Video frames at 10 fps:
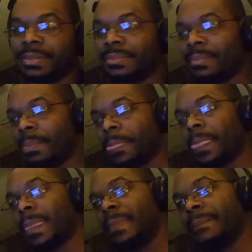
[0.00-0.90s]
Choices,
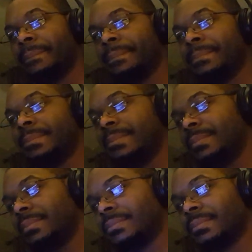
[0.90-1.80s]
bad and
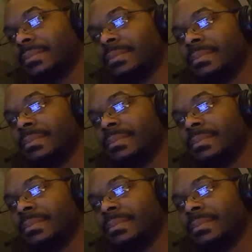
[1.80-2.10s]
worse.